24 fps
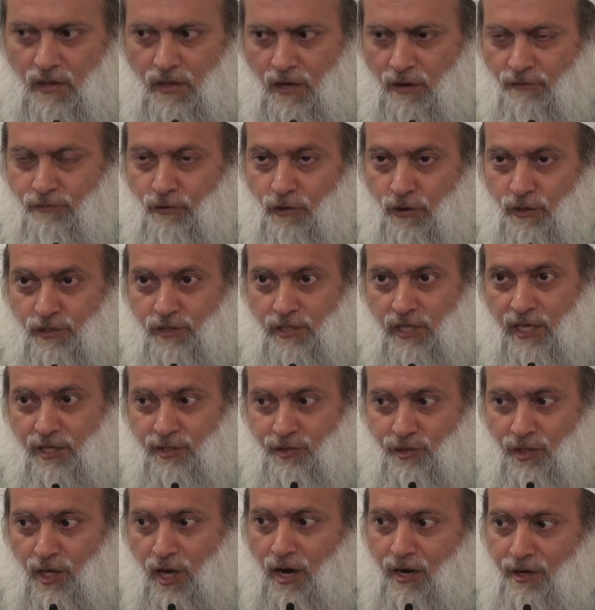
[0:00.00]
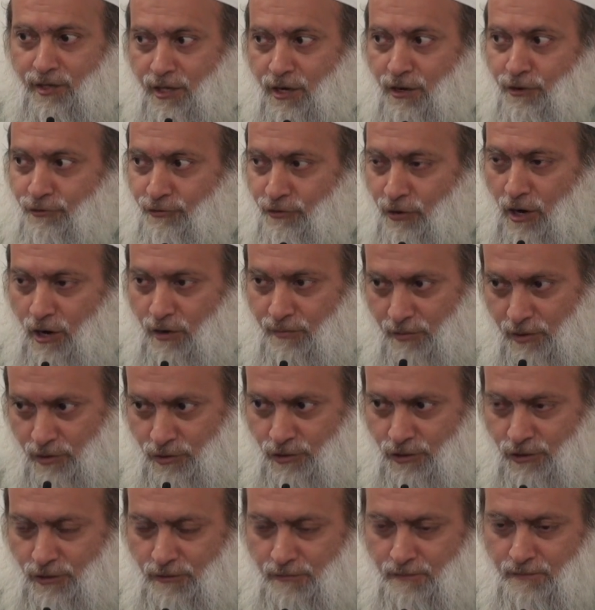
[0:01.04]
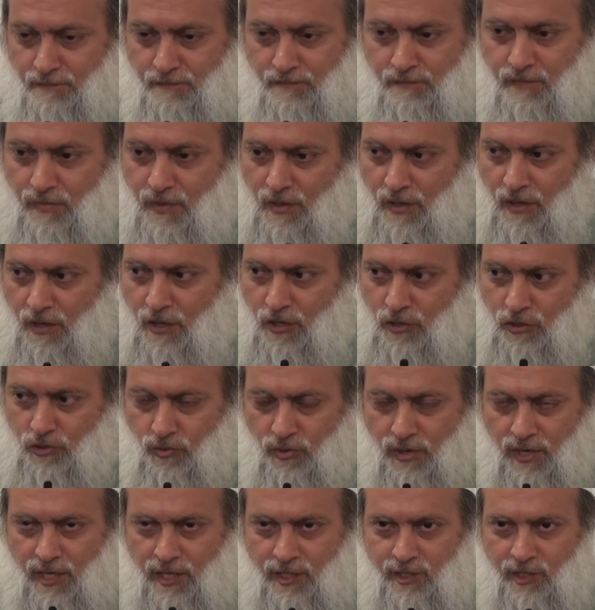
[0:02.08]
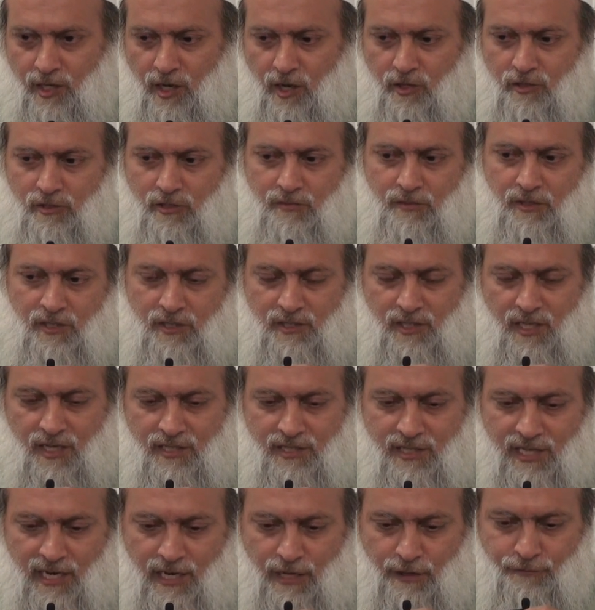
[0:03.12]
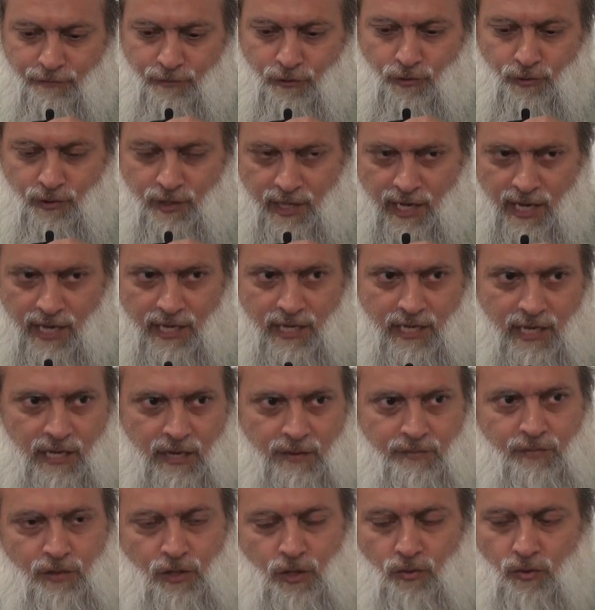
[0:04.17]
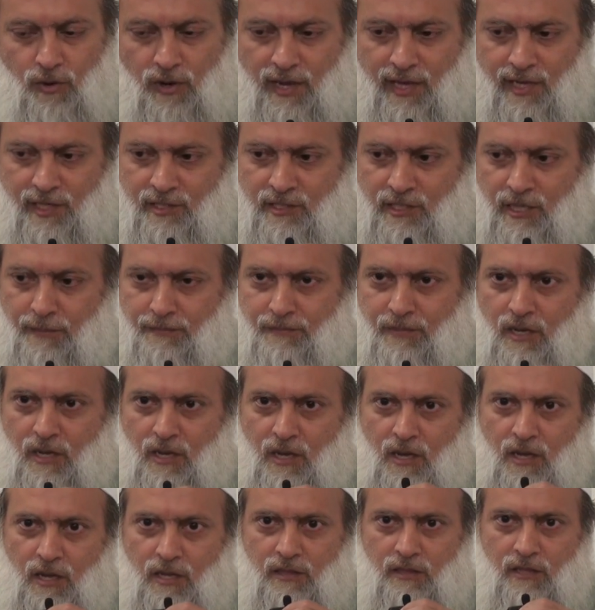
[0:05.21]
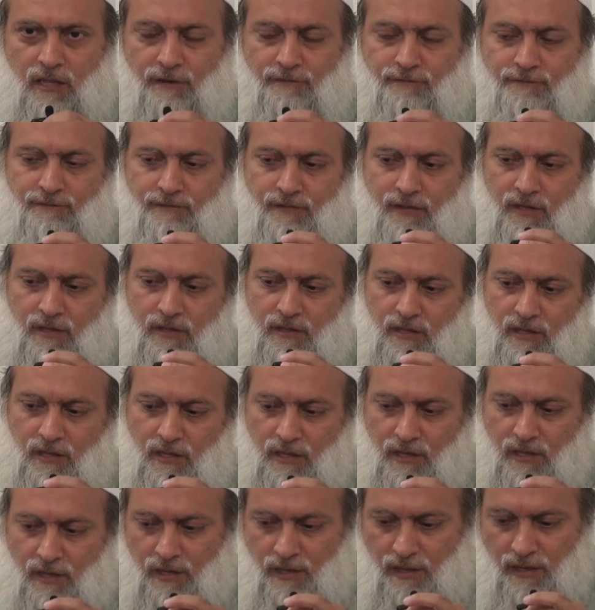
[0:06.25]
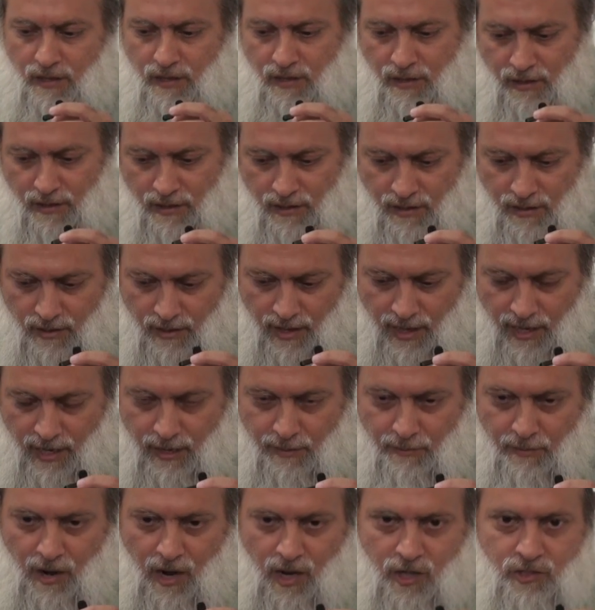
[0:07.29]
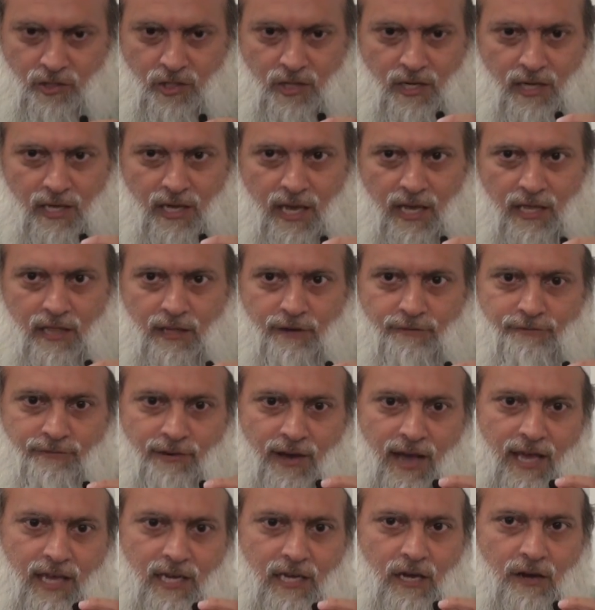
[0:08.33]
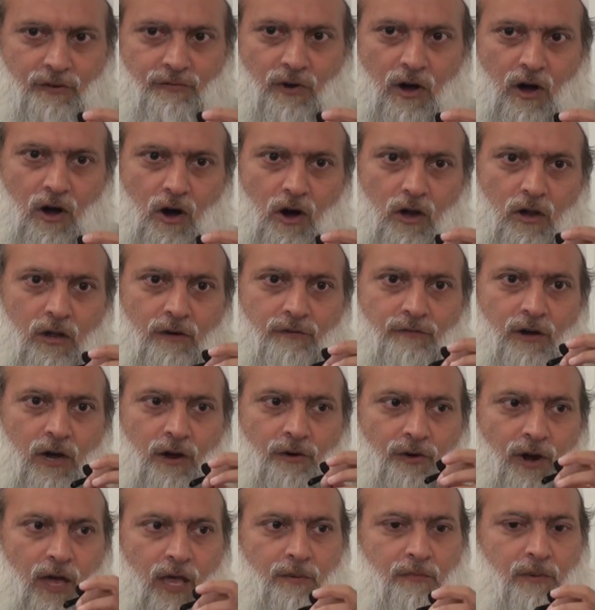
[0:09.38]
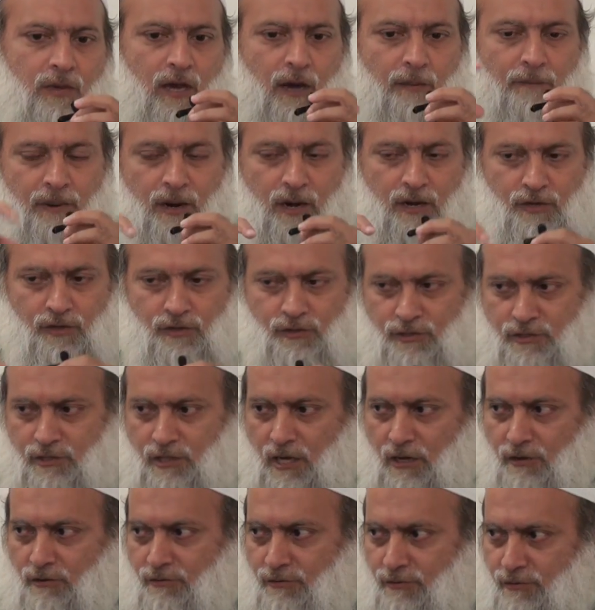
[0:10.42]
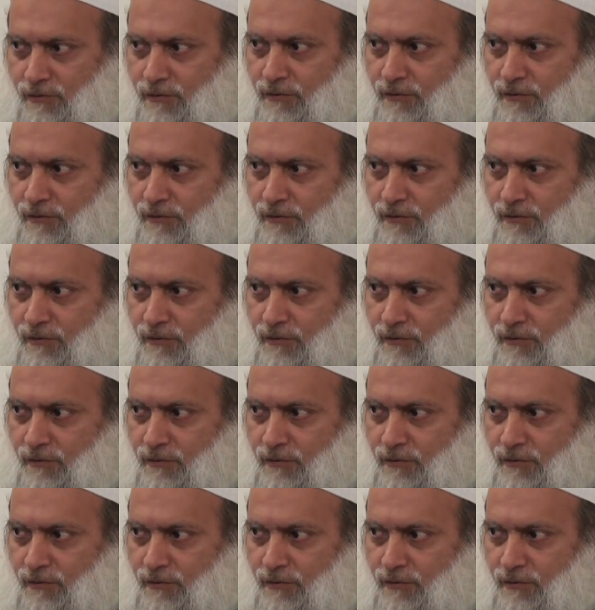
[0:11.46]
Of course, the Ansar, they're farmers. So what he tells them, he says that if you take him, you will accept the animosity and the fight of all of Arabia upon yourself.